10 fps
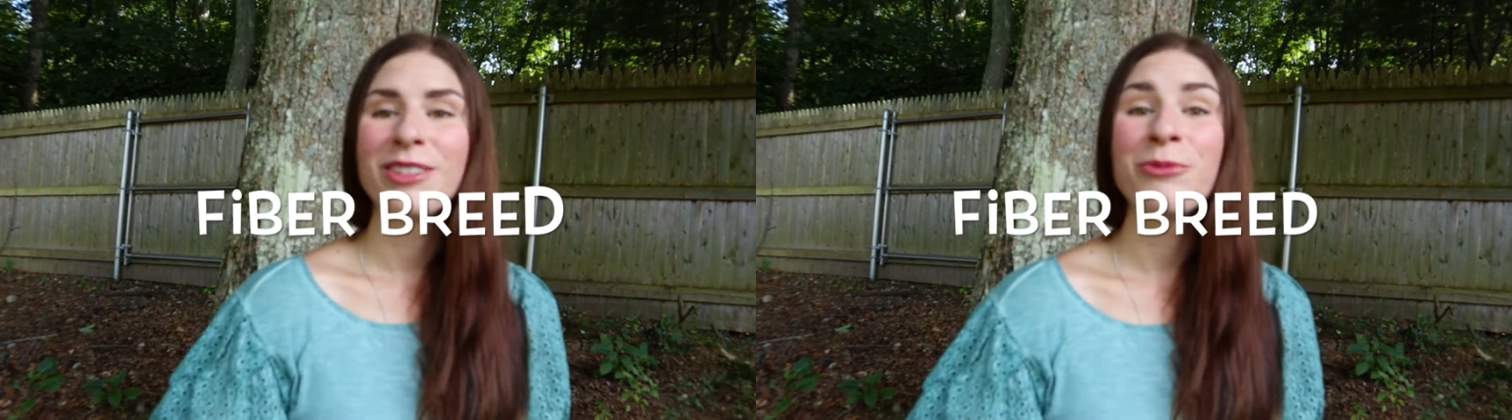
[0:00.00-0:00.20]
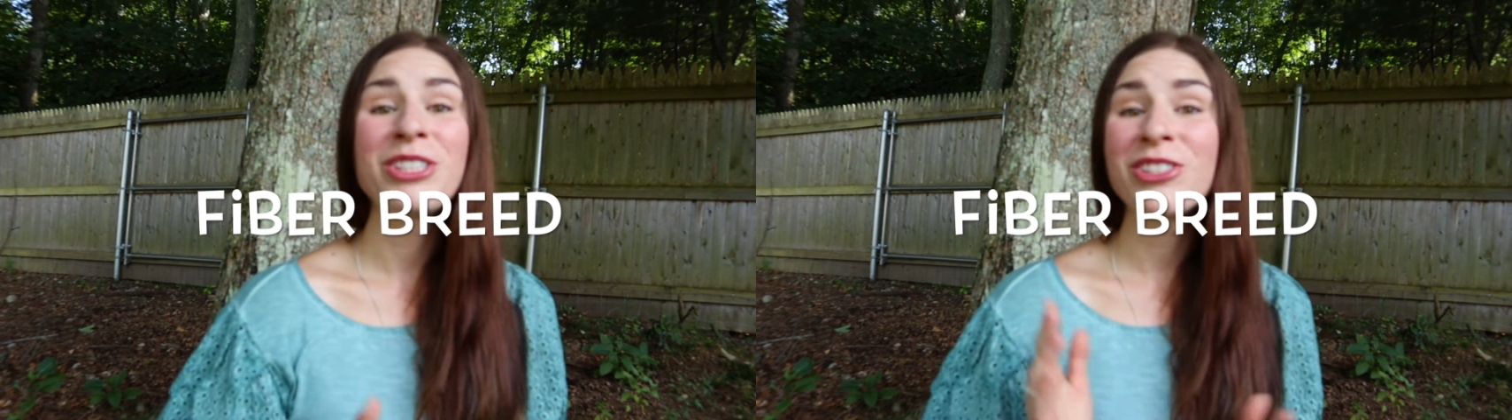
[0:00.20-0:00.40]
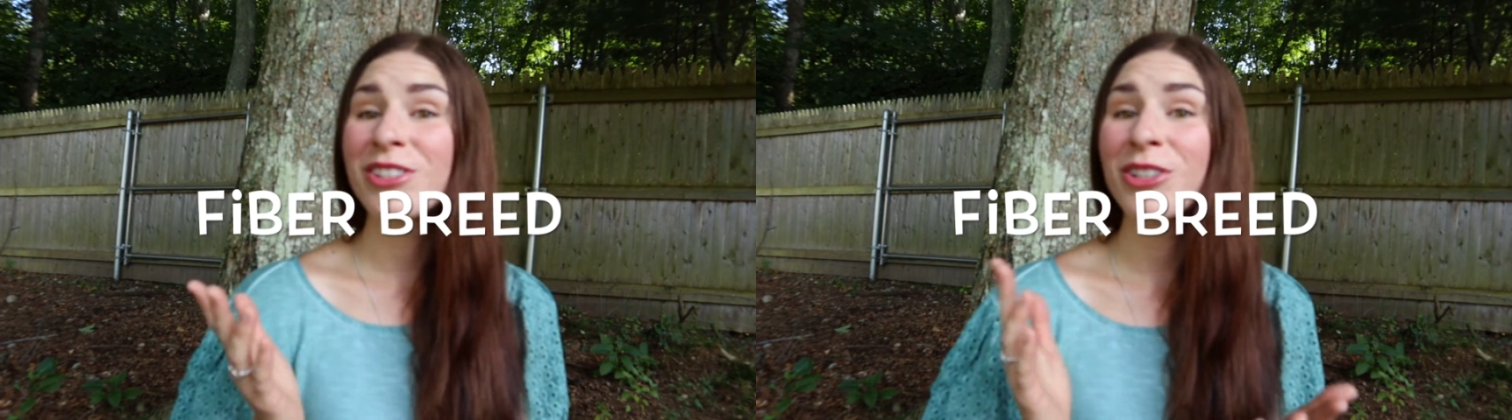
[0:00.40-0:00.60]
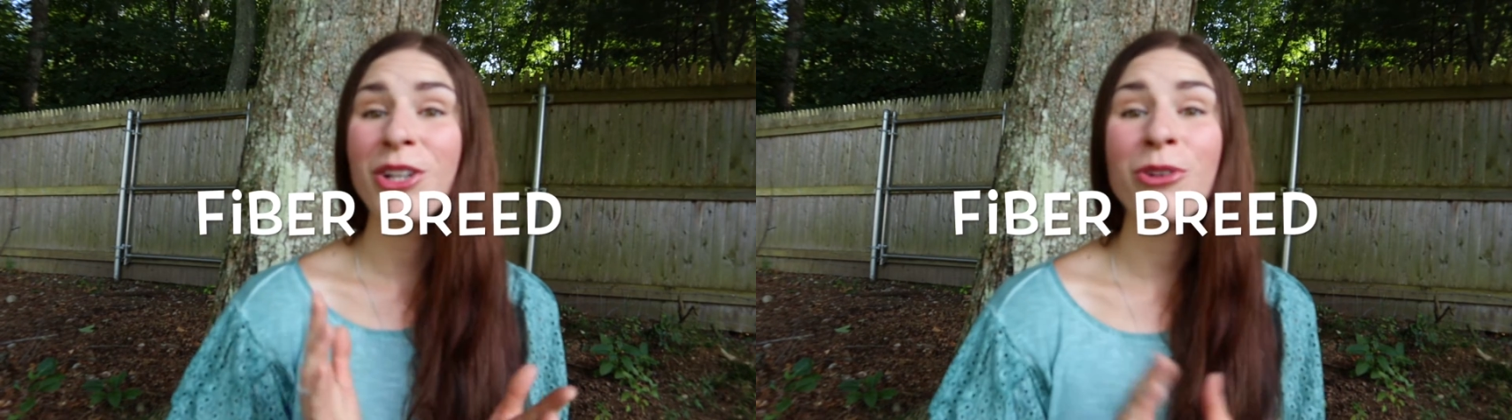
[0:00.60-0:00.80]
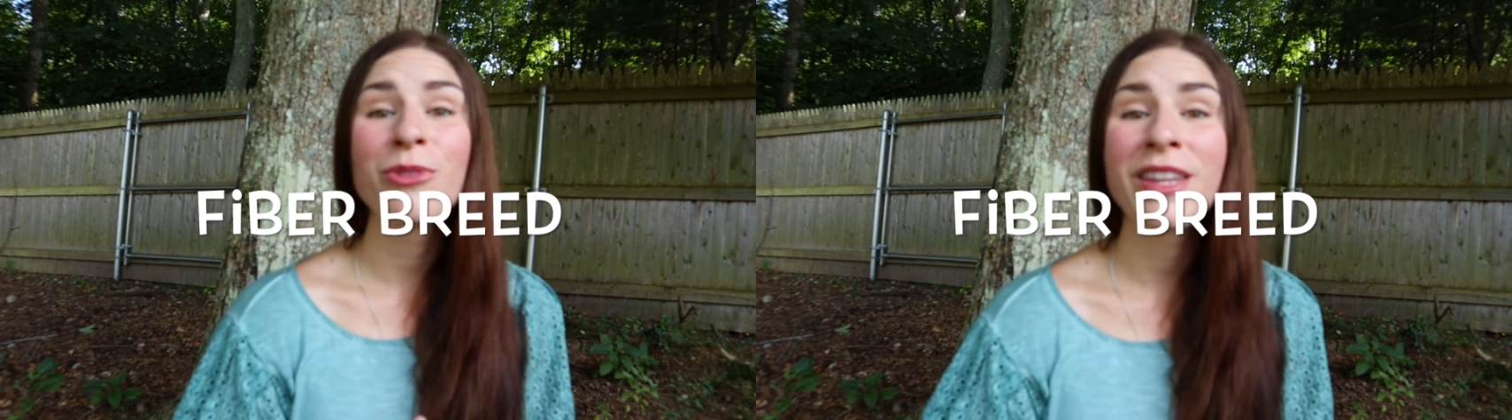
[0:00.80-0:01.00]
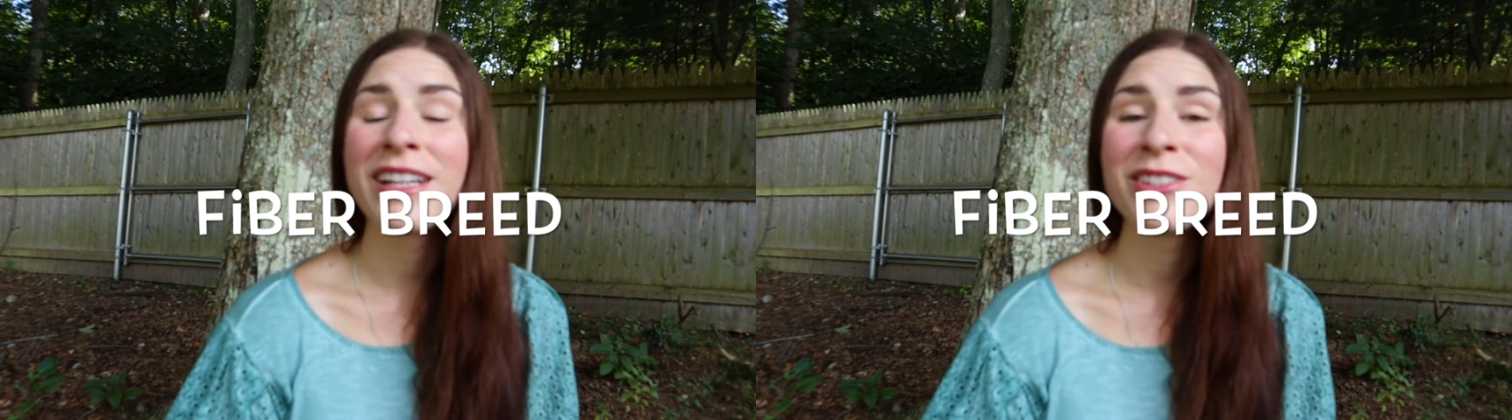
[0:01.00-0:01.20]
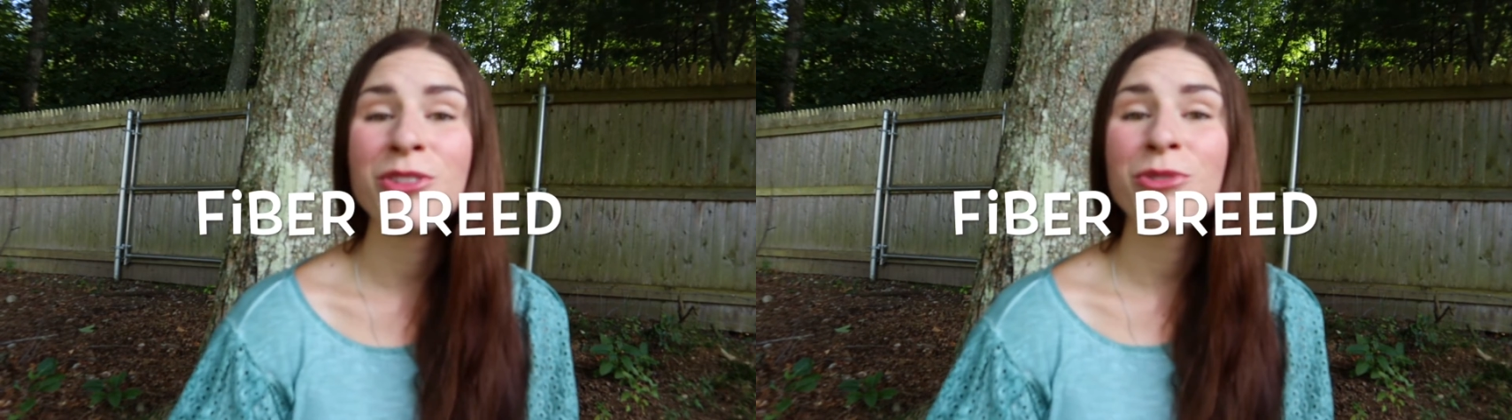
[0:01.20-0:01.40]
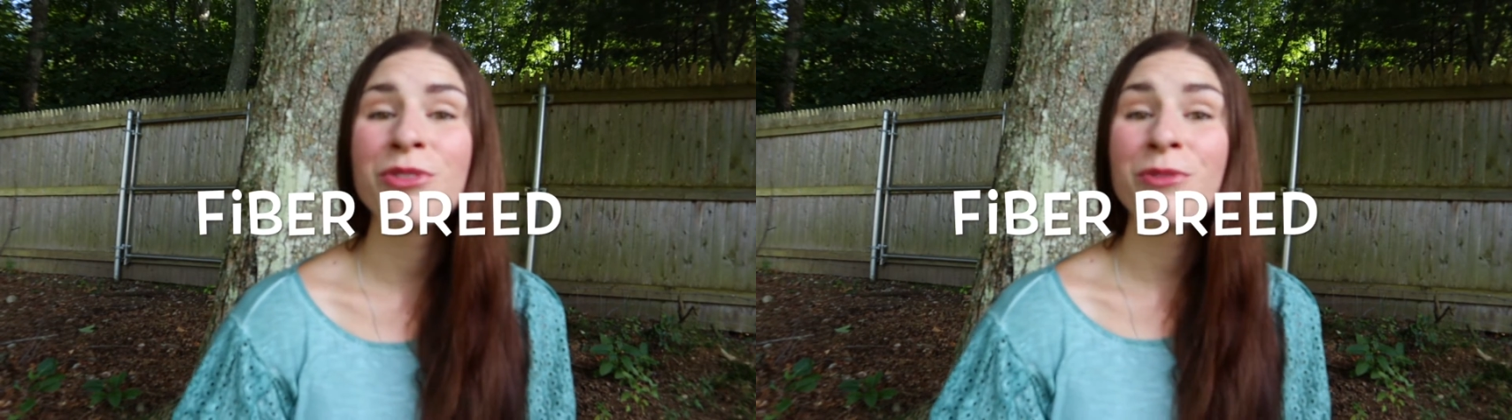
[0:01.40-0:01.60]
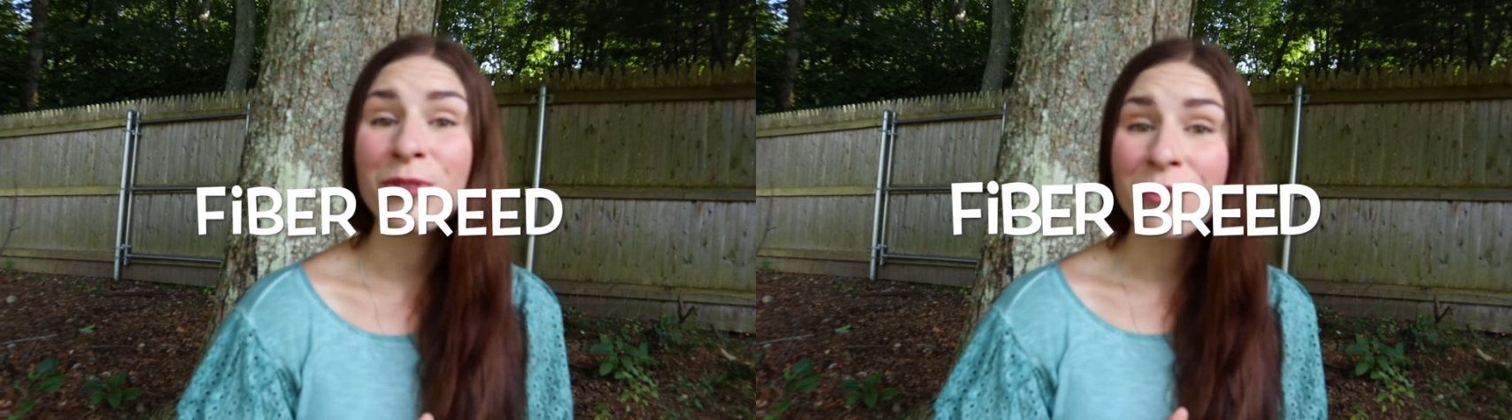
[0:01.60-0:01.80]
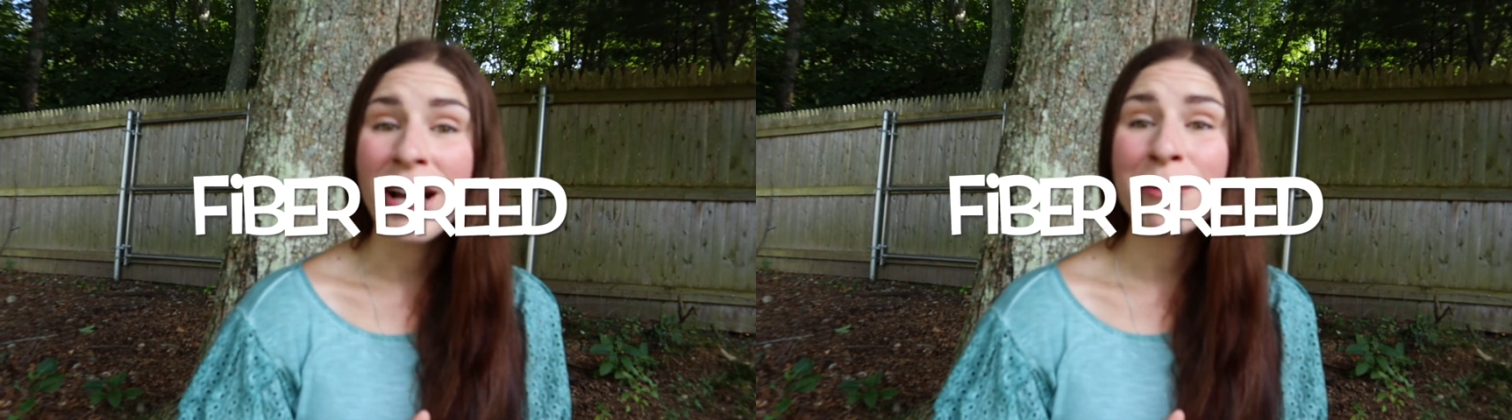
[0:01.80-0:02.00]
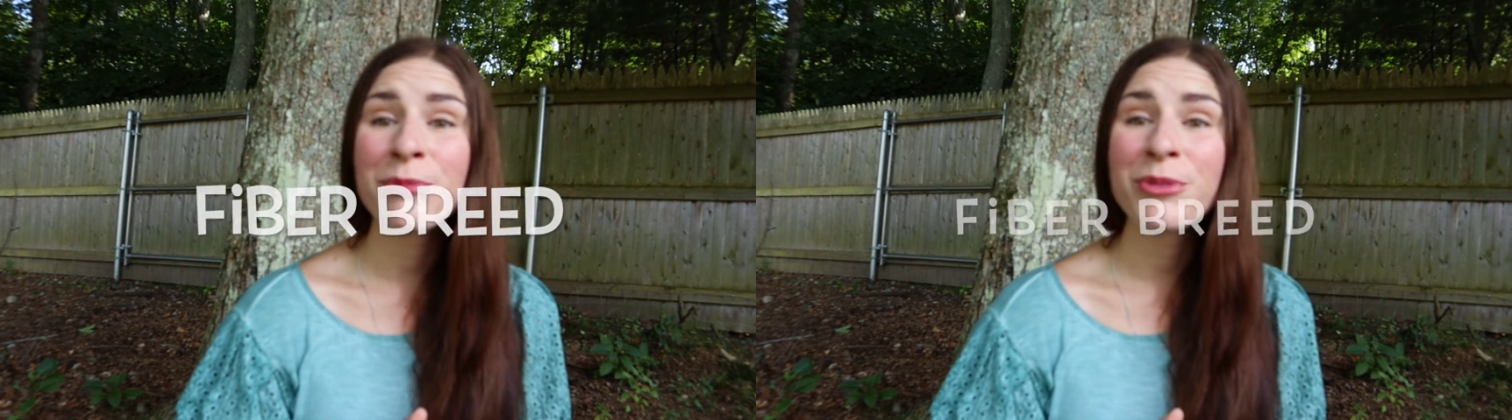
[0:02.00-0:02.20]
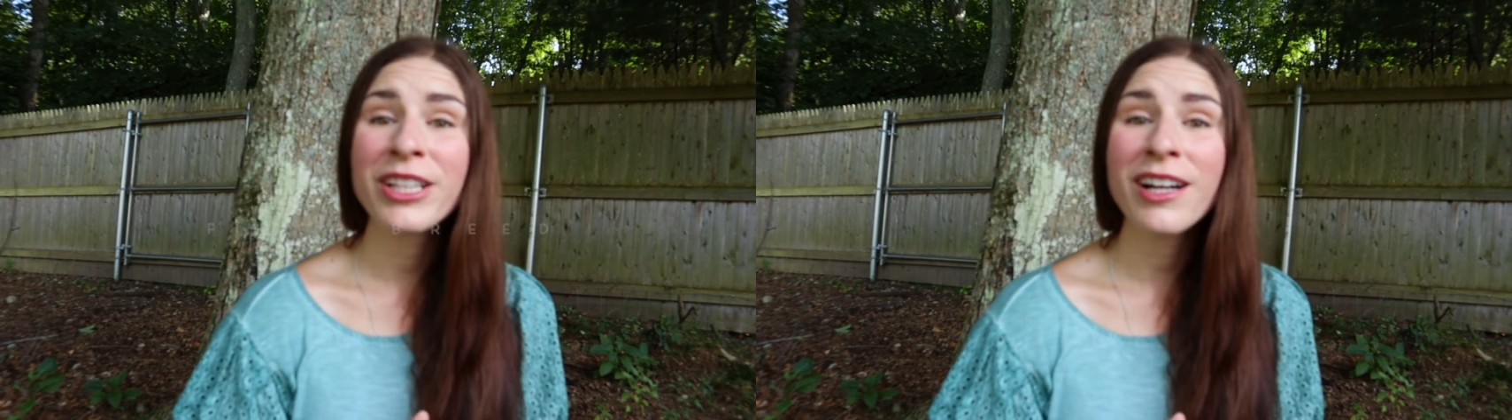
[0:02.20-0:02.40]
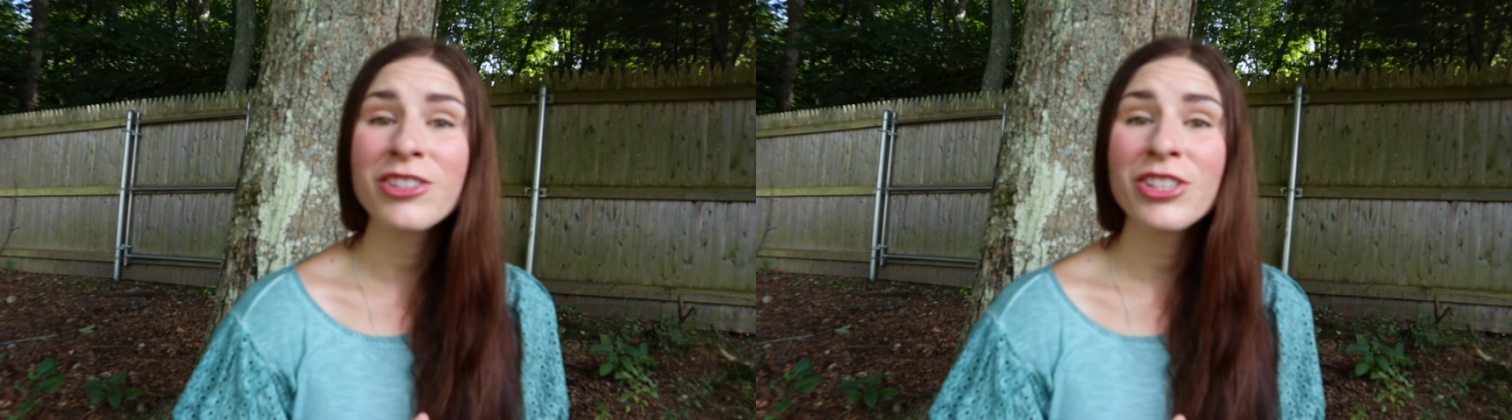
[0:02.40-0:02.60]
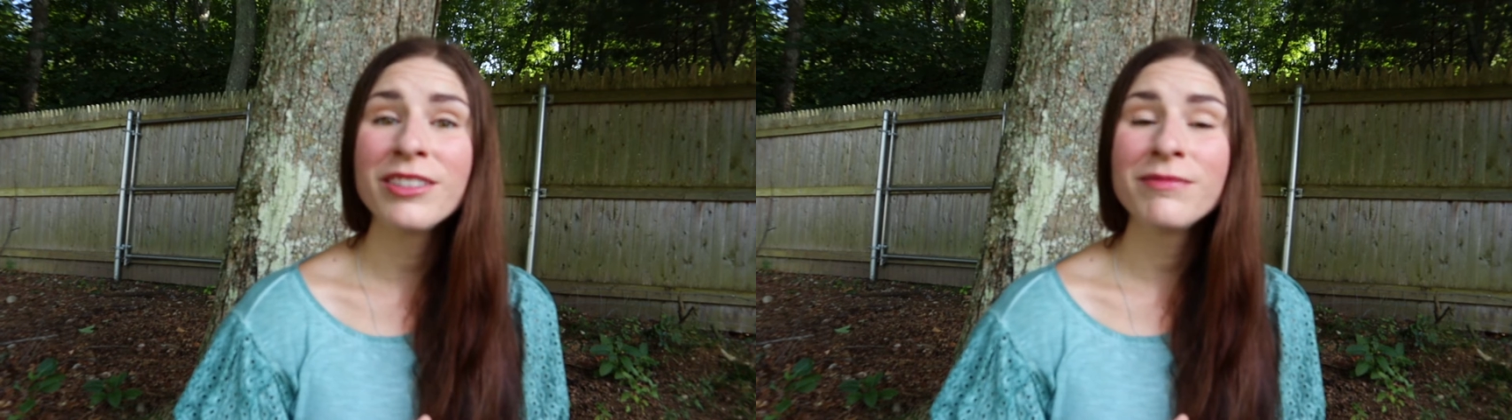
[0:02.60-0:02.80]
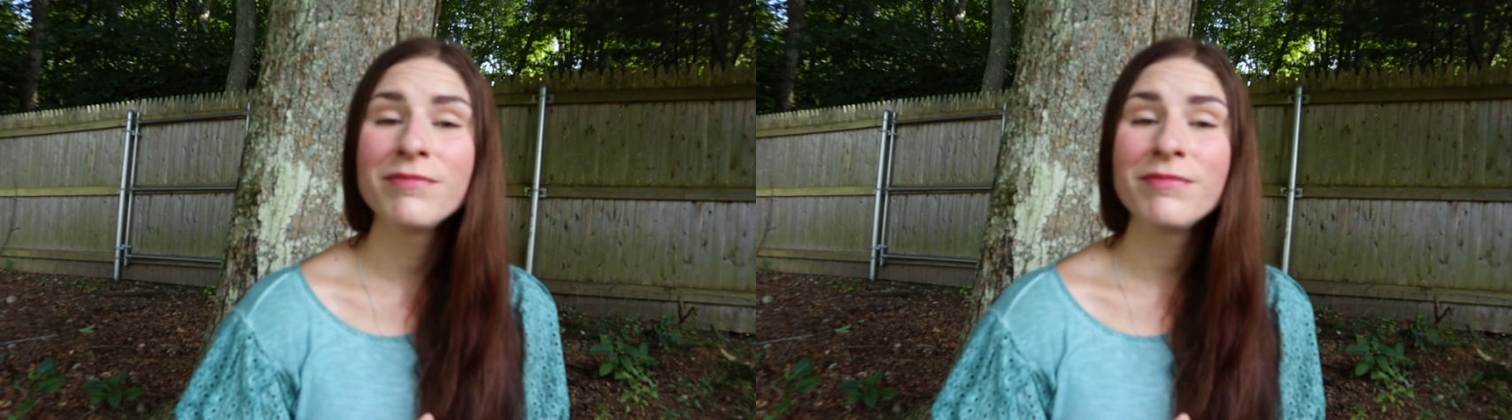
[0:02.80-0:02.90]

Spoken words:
which is a goat that is used for fiber production,